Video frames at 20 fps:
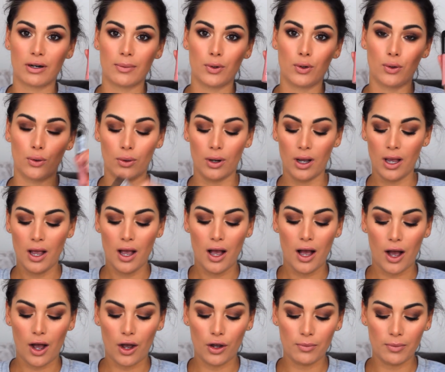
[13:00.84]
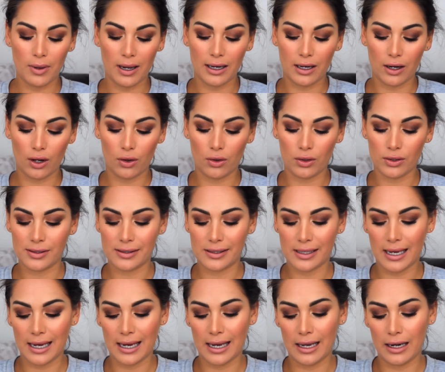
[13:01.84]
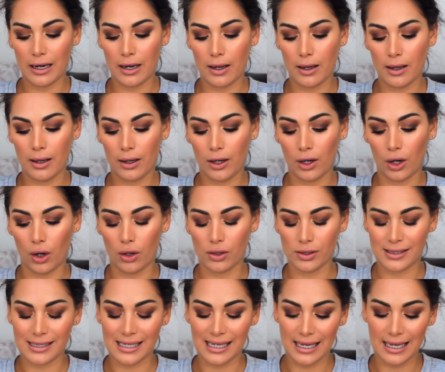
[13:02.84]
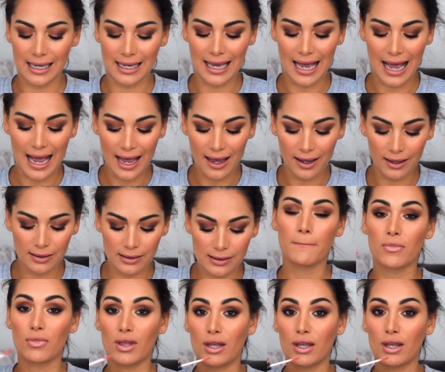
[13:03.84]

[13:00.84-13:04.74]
Rimmel Oh My Gloss in Glossy Cat.